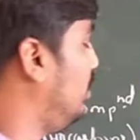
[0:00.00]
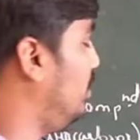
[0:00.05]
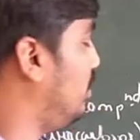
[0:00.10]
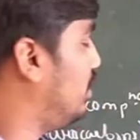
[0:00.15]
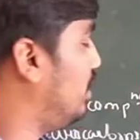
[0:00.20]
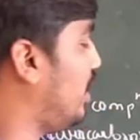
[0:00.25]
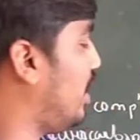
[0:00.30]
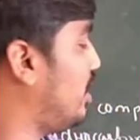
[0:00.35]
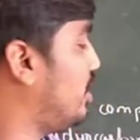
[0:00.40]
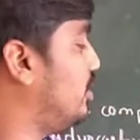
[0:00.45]

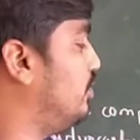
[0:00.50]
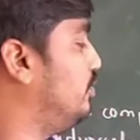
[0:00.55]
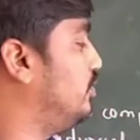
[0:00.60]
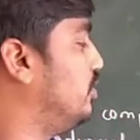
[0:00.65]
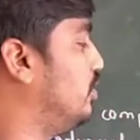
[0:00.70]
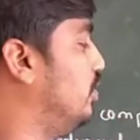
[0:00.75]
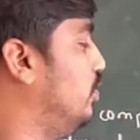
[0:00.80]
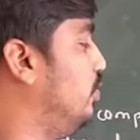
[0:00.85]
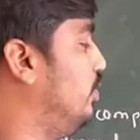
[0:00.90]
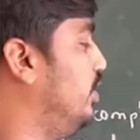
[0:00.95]
react
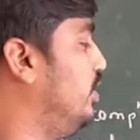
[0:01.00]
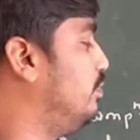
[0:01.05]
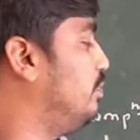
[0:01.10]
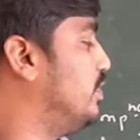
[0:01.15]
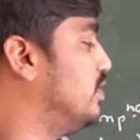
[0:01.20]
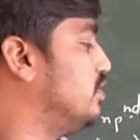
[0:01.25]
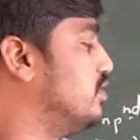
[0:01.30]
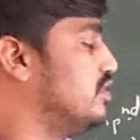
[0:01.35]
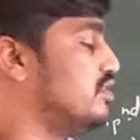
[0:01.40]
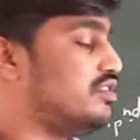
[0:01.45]
with chlorine,
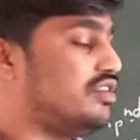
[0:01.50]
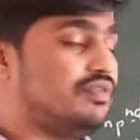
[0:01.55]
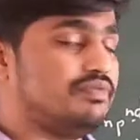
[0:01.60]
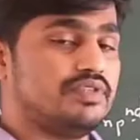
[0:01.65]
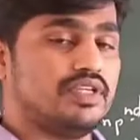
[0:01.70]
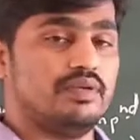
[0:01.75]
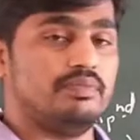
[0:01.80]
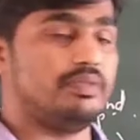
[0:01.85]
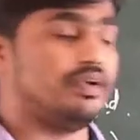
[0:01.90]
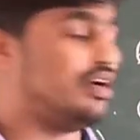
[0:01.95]
presence of
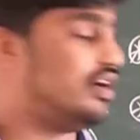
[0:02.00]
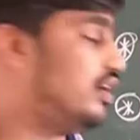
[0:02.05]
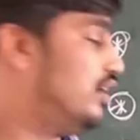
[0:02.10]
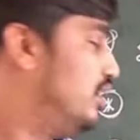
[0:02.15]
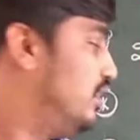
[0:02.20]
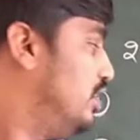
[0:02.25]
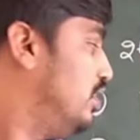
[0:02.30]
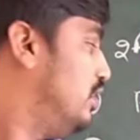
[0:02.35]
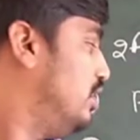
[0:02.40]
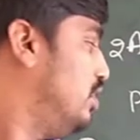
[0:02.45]
sulfur
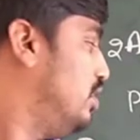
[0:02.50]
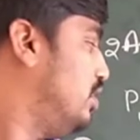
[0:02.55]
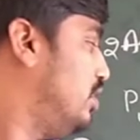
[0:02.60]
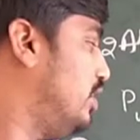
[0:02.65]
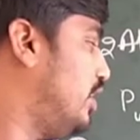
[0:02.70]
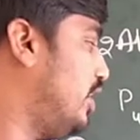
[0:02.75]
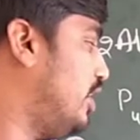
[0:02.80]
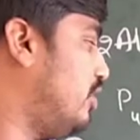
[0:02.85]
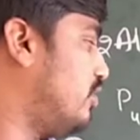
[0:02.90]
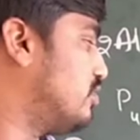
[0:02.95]

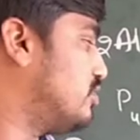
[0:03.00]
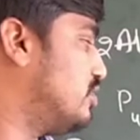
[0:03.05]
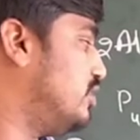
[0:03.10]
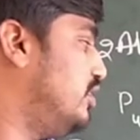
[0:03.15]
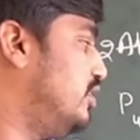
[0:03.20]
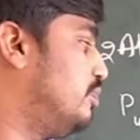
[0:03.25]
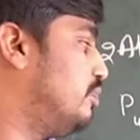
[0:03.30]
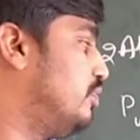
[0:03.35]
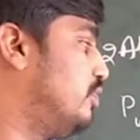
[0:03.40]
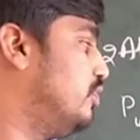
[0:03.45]

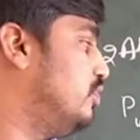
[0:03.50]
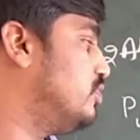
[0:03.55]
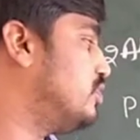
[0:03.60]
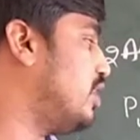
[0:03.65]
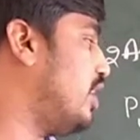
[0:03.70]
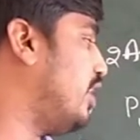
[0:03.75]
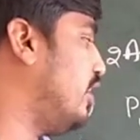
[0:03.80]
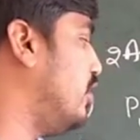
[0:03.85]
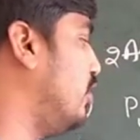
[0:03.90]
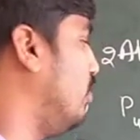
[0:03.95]
dioxide produce
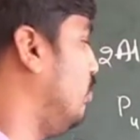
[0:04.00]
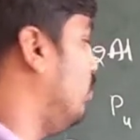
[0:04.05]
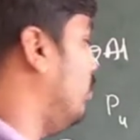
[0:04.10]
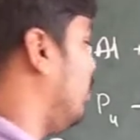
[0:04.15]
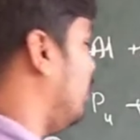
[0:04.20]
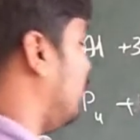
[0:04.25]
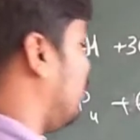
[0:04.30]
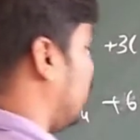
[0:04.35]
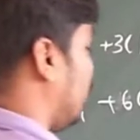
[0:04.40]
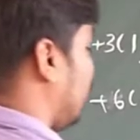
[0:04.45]

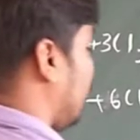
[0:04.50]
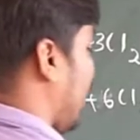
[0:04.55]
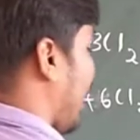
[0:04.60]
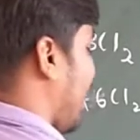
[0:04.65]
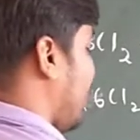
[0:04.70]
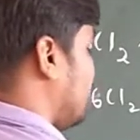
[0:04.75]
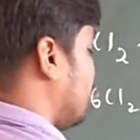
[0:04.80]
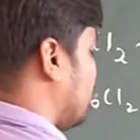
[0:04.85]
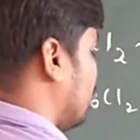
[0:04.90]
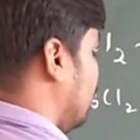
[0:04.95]
hydrochloric
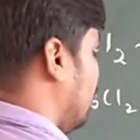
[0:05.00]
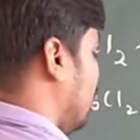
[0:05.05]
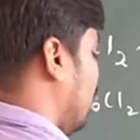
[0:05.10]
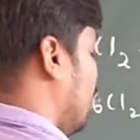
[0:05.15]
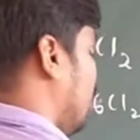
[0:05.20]
acid.